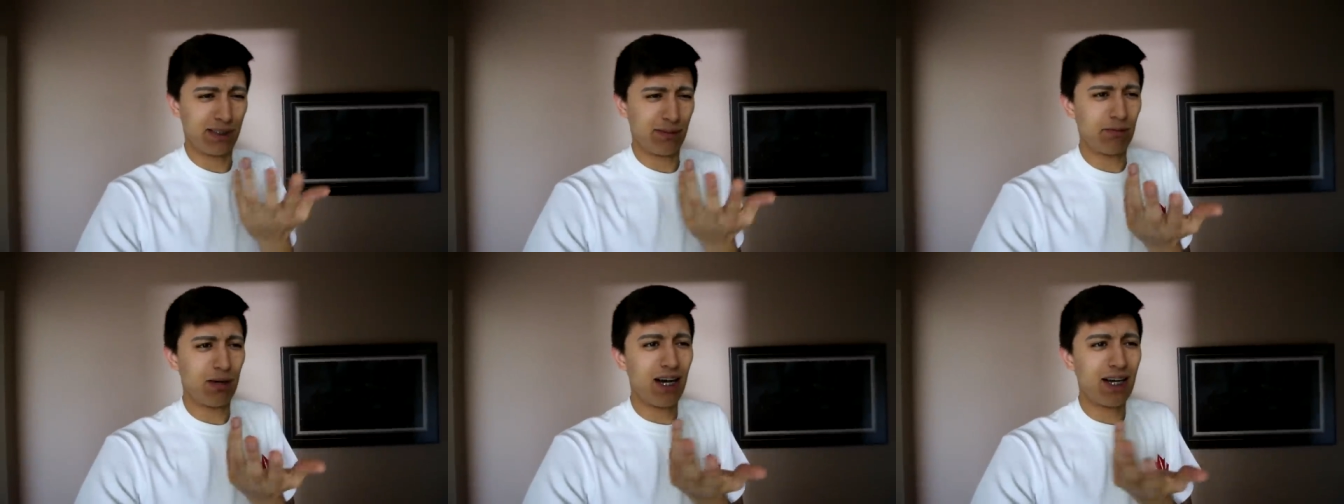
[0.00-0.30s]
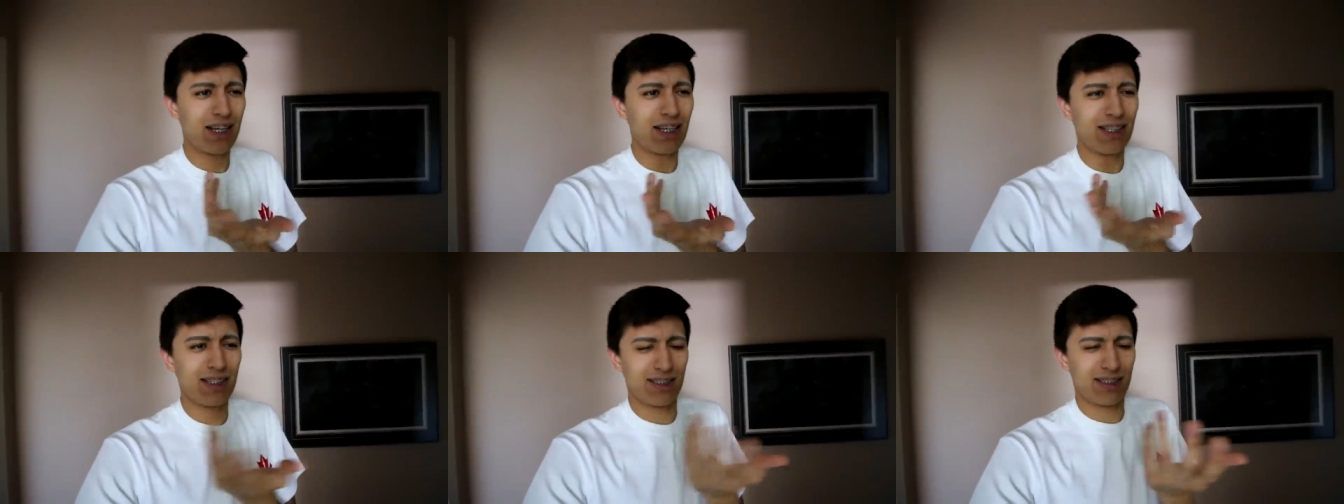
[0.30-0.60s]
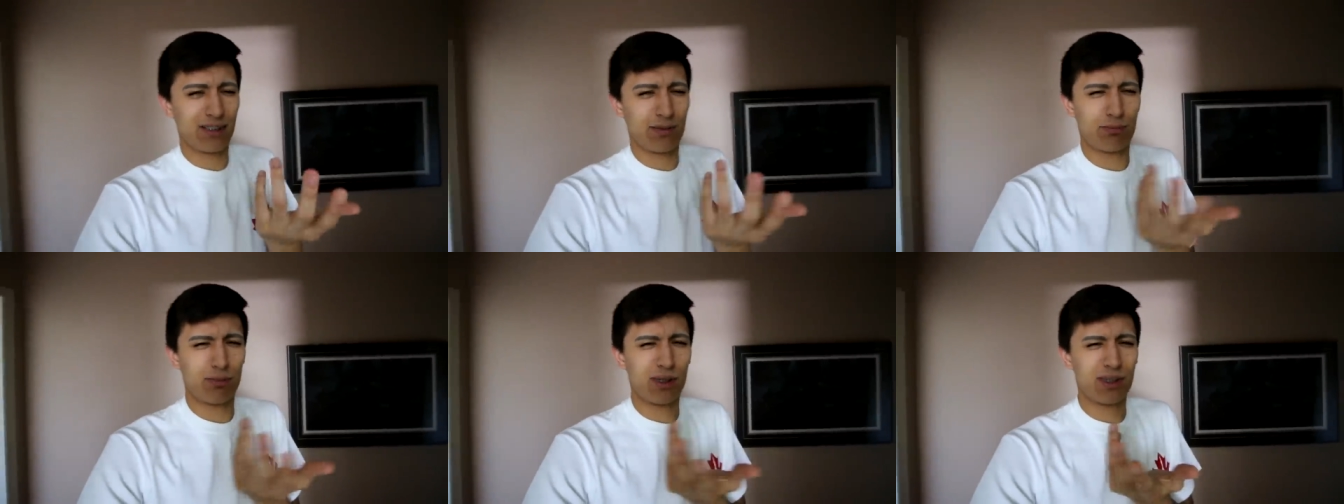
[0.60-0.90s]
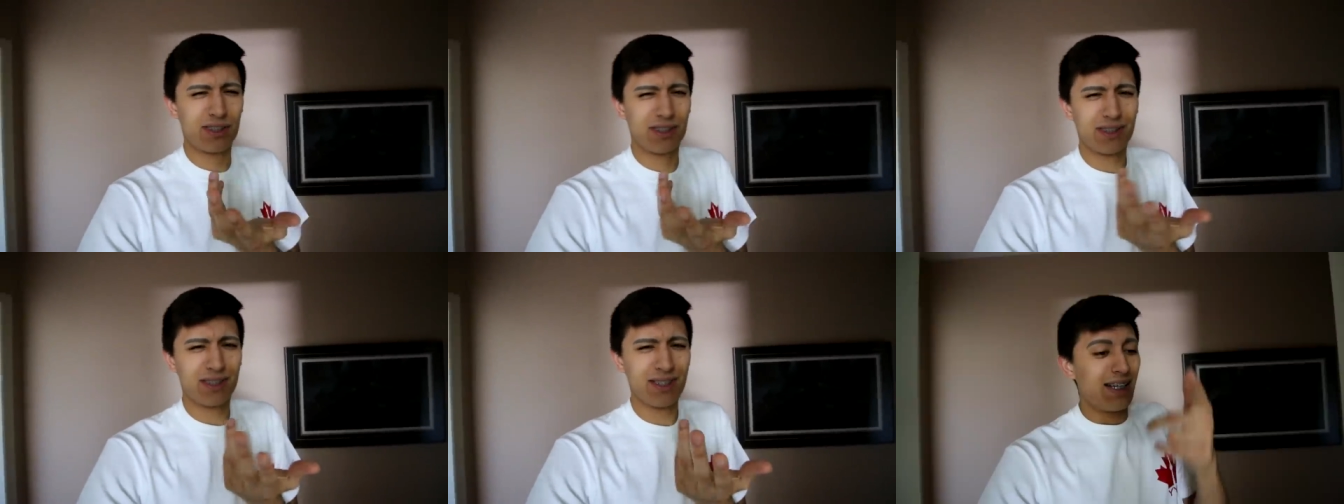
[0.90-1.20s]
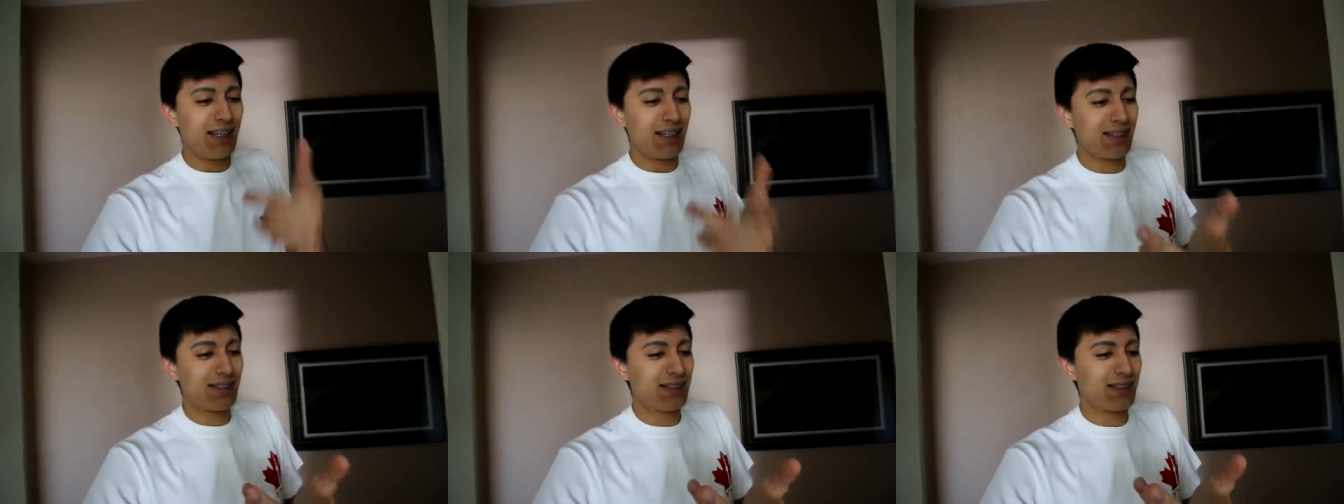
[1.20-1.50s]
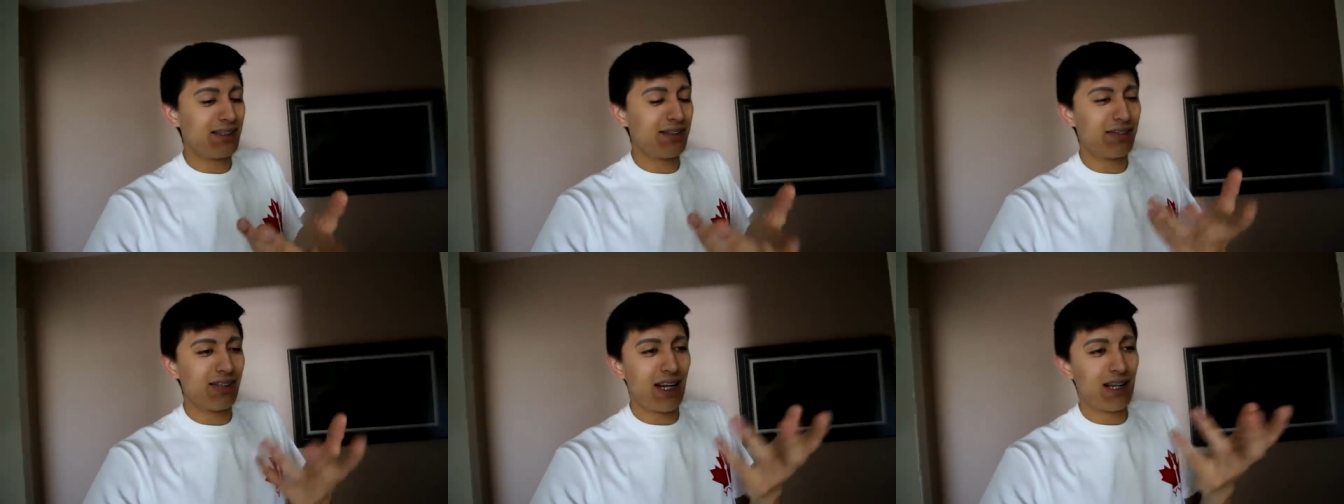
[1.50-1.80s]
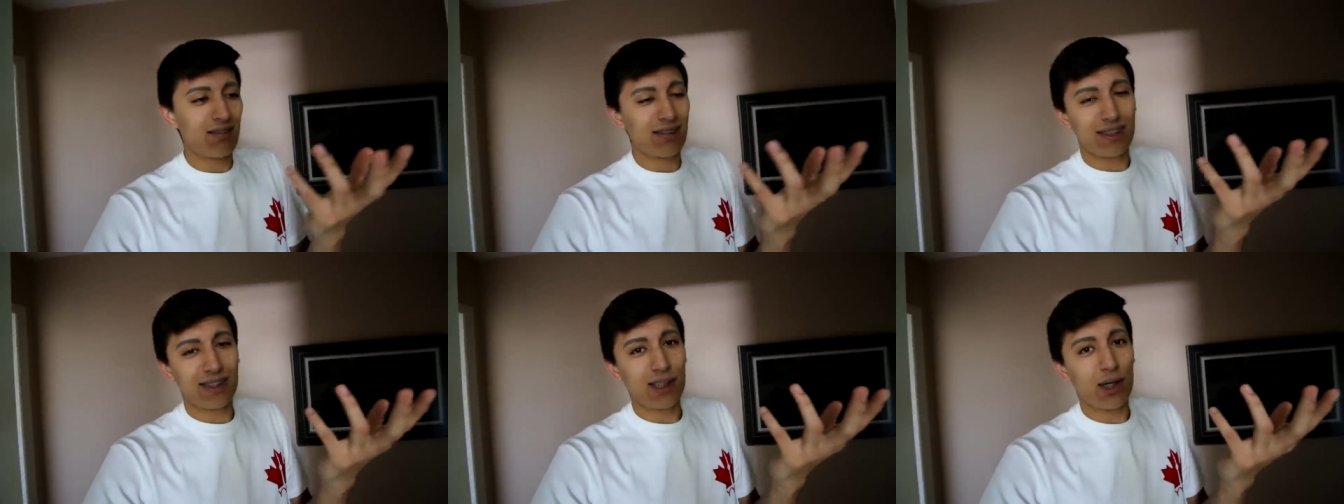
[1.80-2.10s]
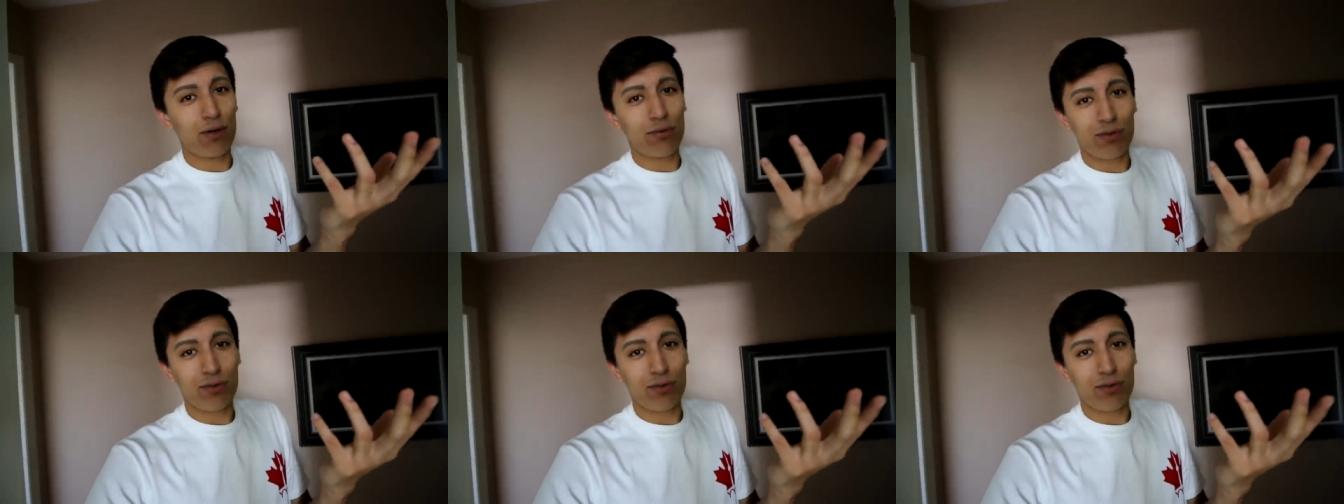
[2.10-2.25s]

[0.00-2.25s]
body, his person. He doesn't even have a cell